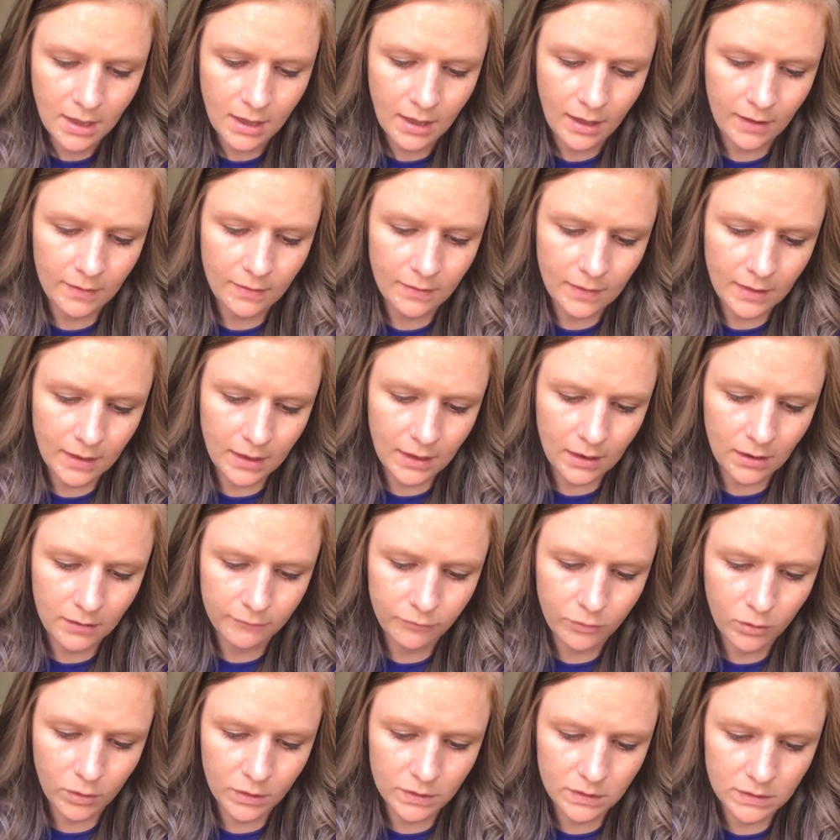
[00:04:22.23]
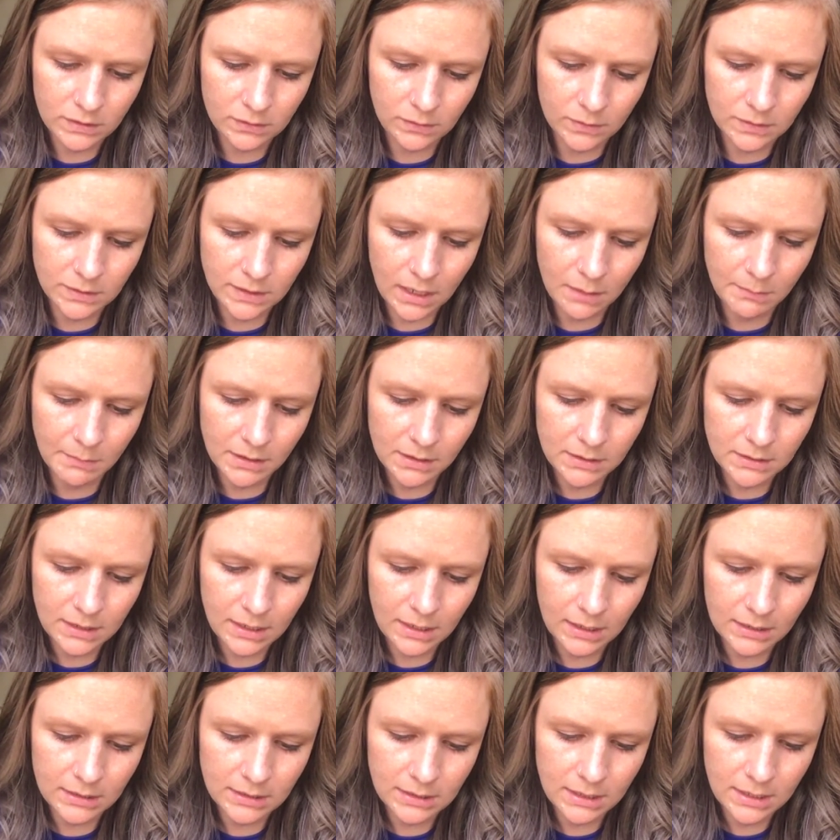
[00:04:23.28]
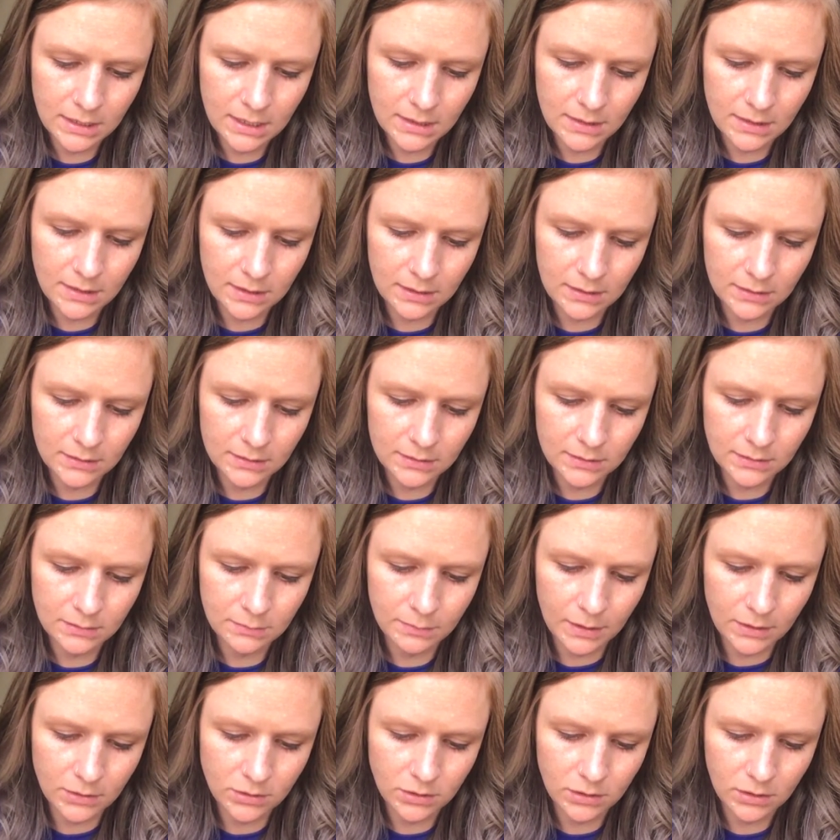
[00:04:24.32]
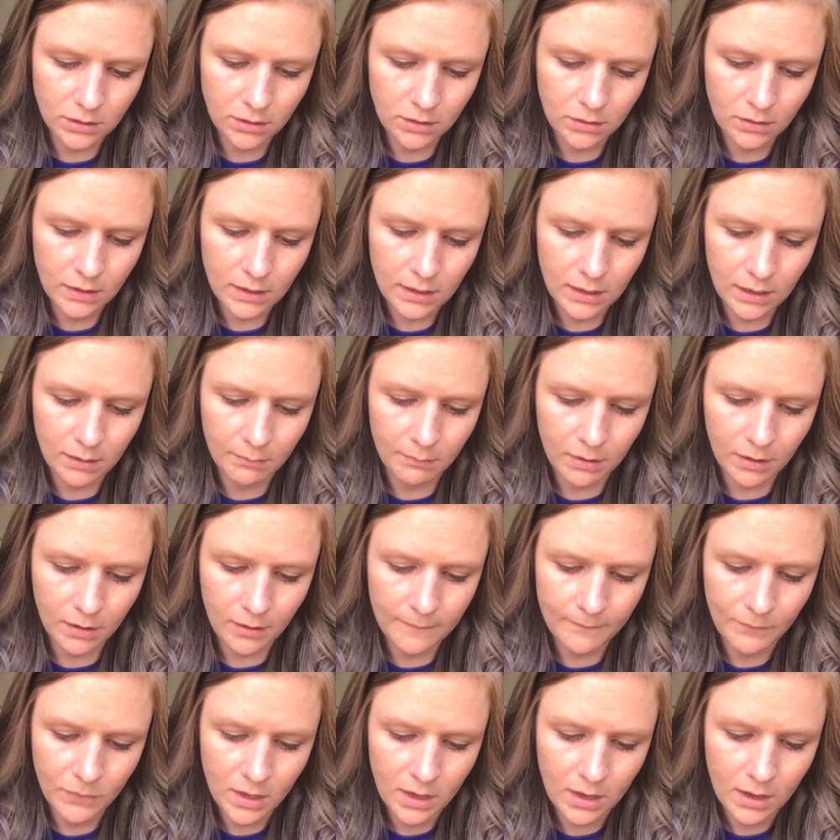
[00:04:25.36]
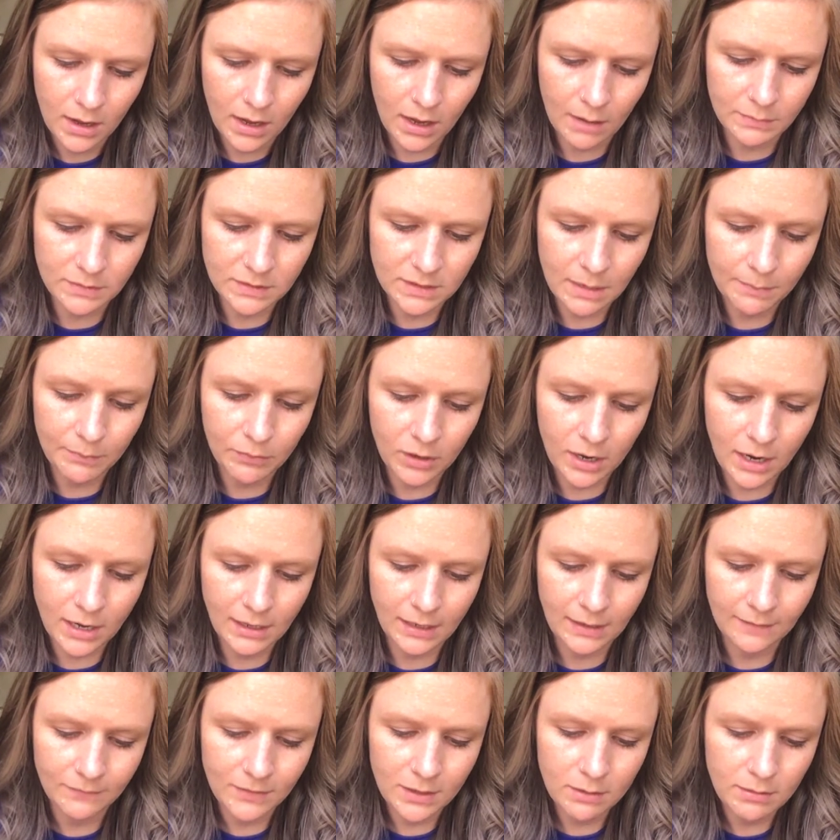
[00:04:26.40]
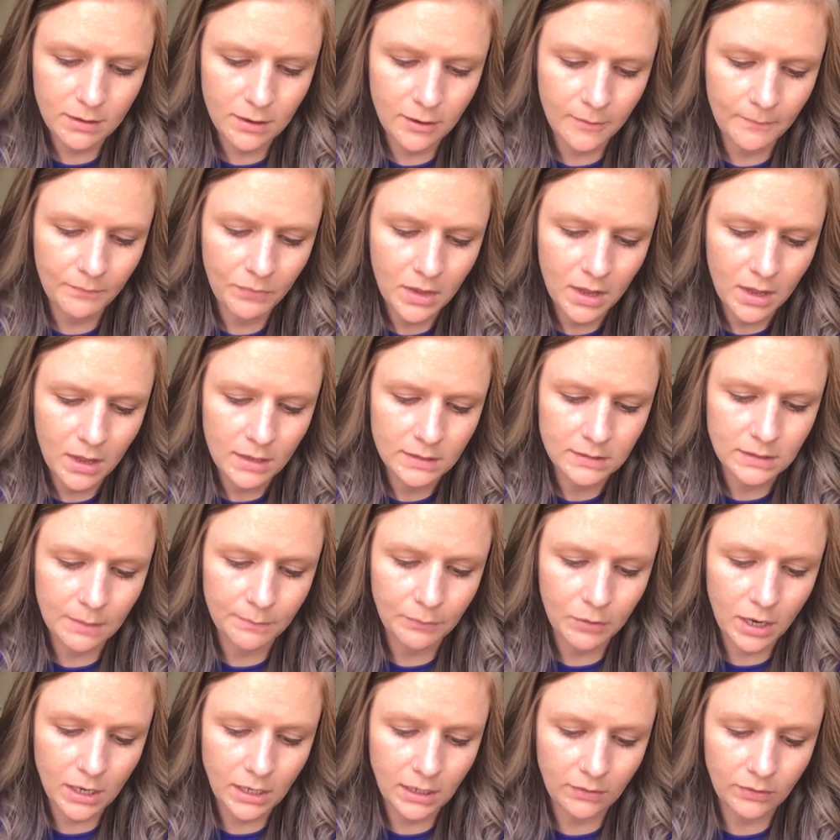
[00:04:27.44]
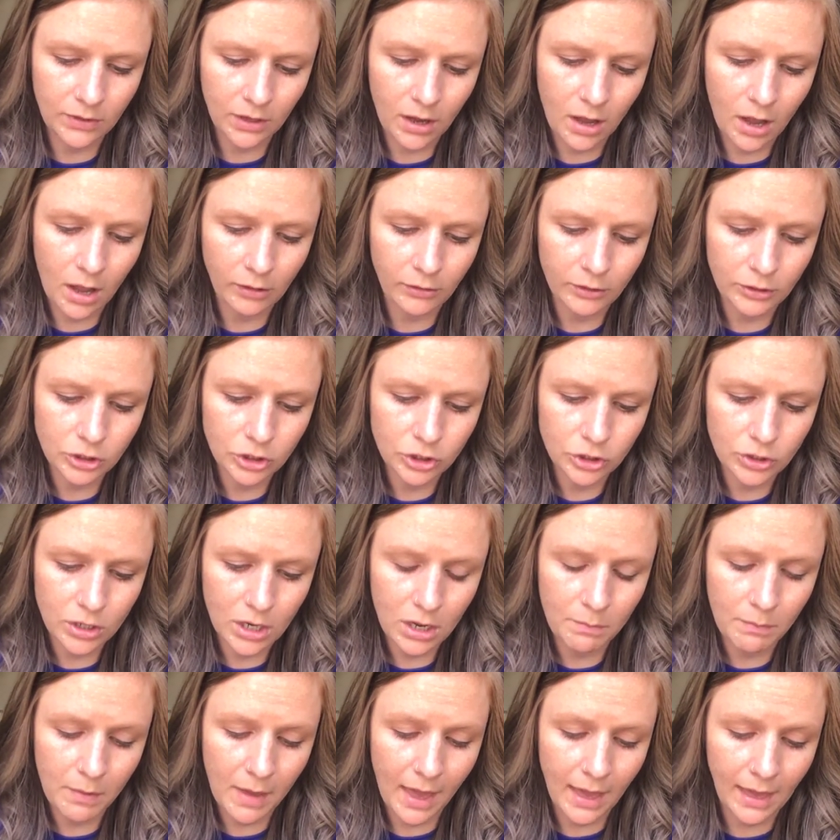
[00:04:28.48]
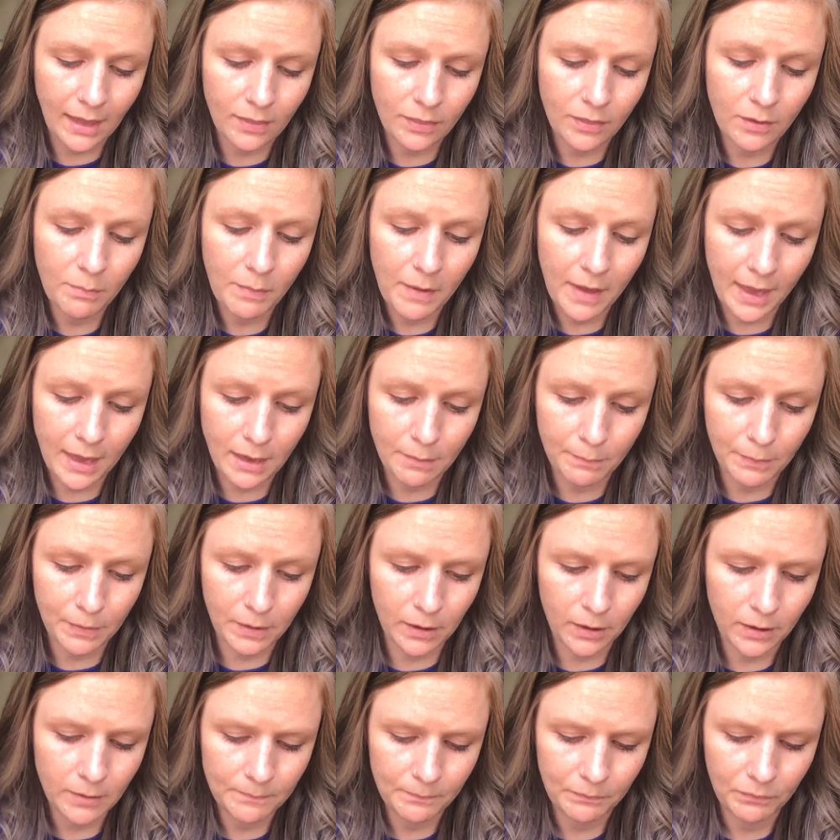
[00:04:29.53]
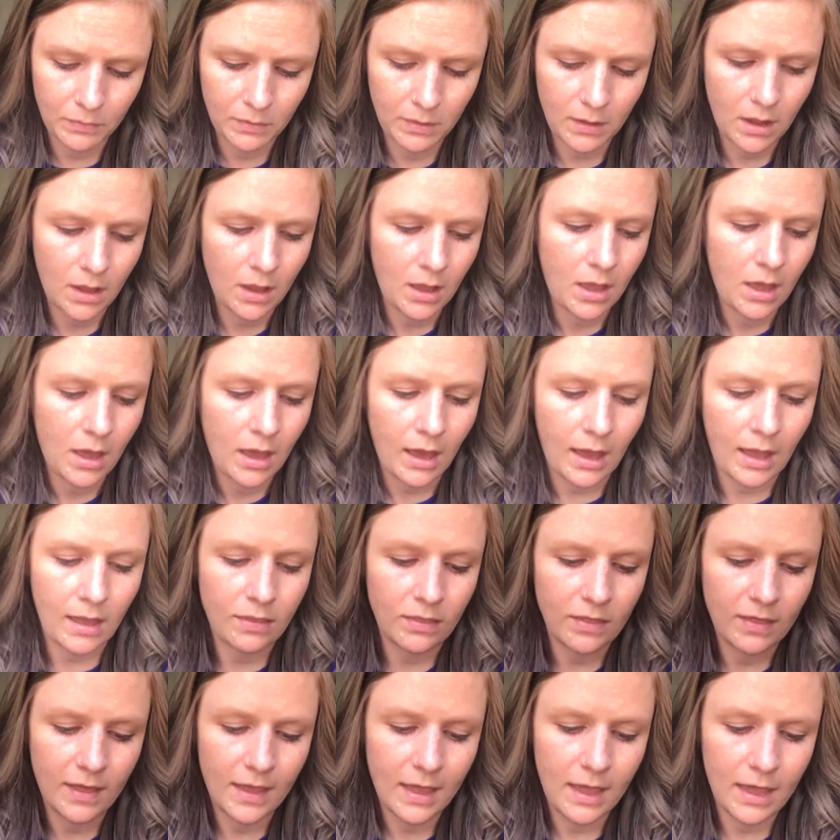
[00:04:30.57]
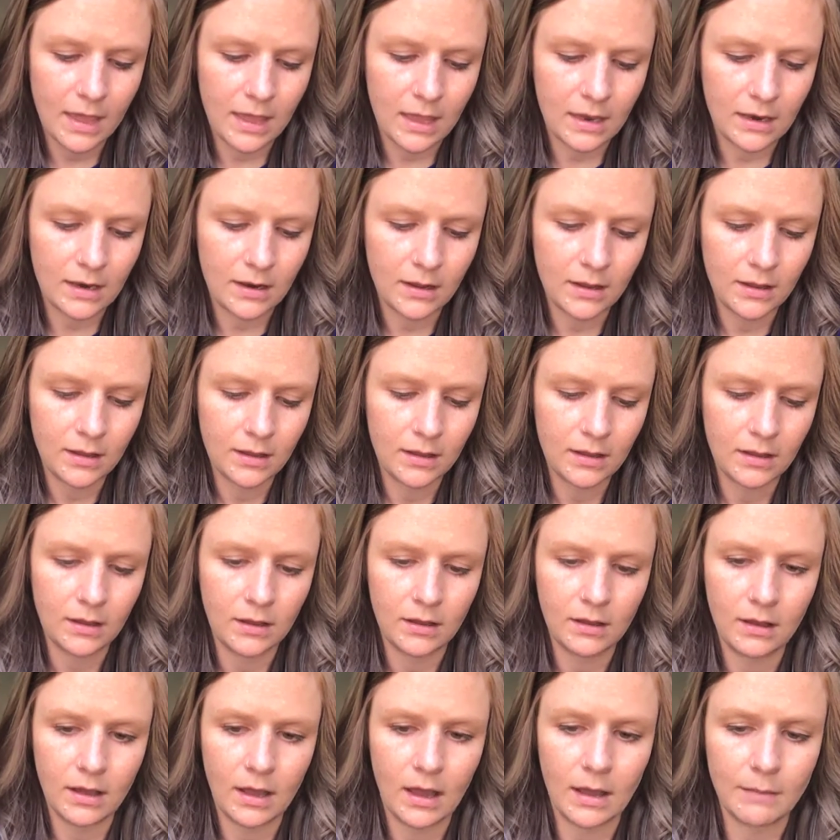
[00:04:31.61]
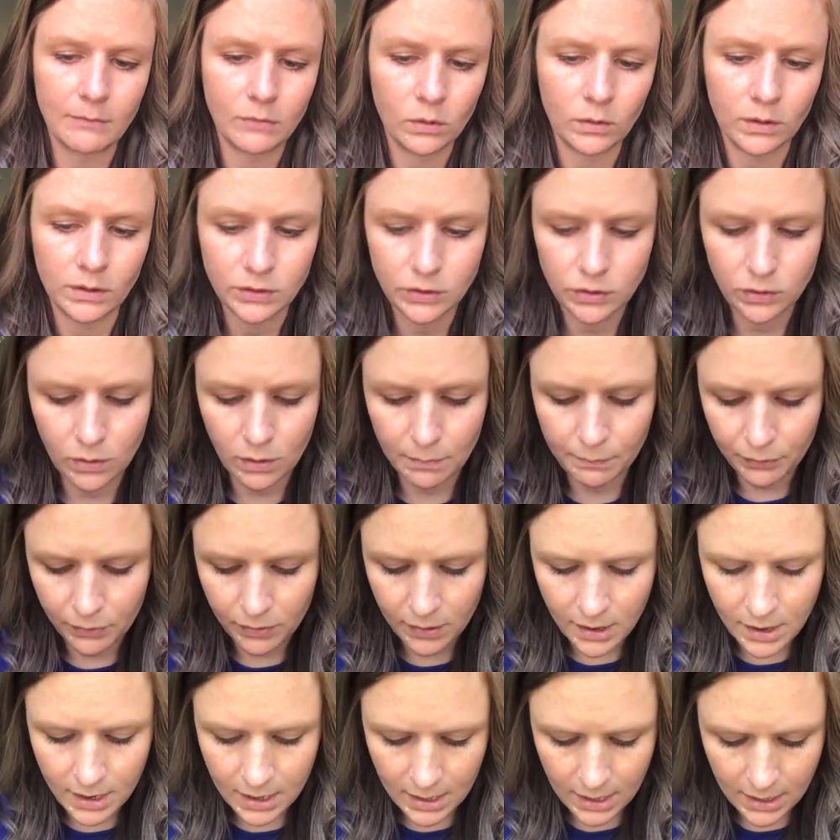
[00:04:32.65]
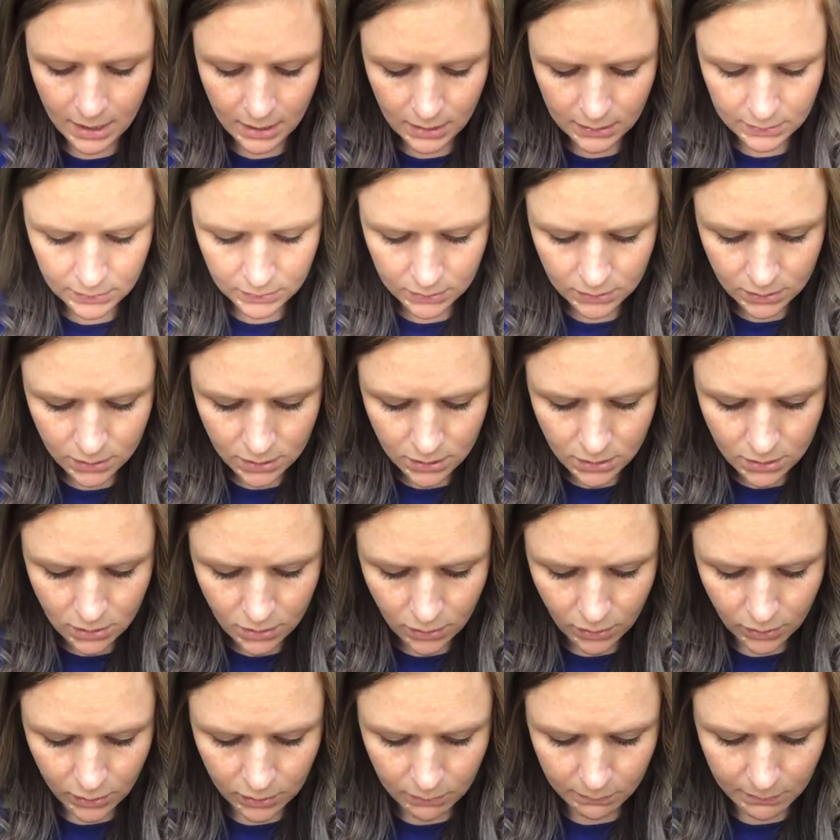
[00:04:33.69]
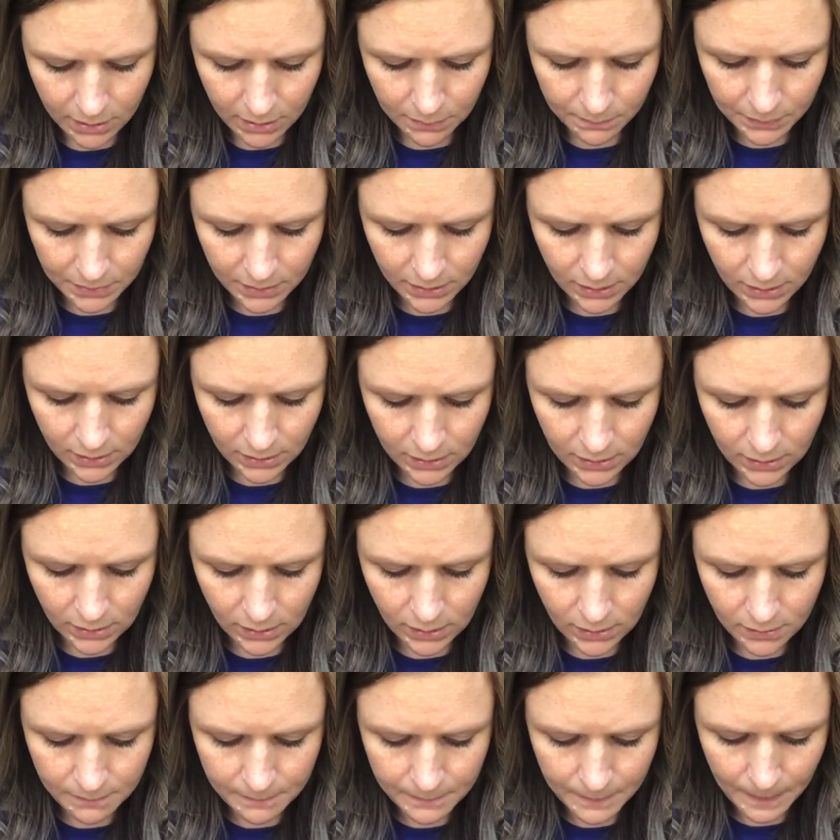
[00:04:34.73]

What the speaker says: And then, of course, it's going to take me a second to get this, especially on camera. I'm separating, there we go, separating the color strip and the paper. And then I'm going to apply it on my pinky,